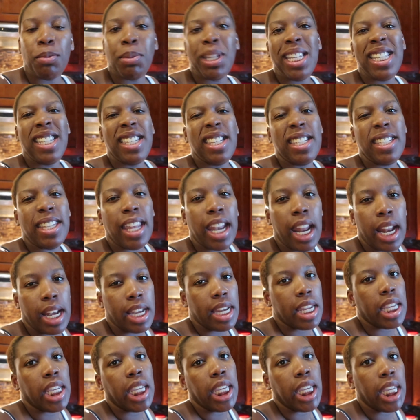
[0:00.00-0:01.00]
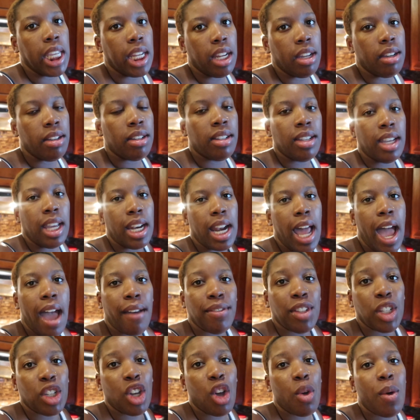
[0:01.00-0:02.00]
pieces that I need. Mommy, I
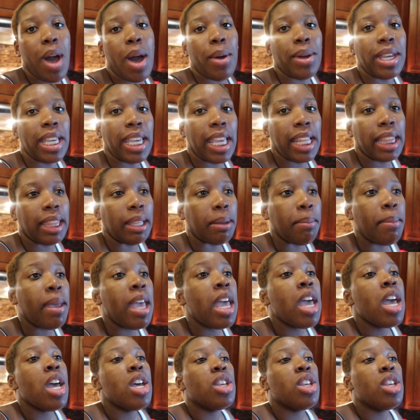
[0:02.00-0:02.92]
have to go out and get them.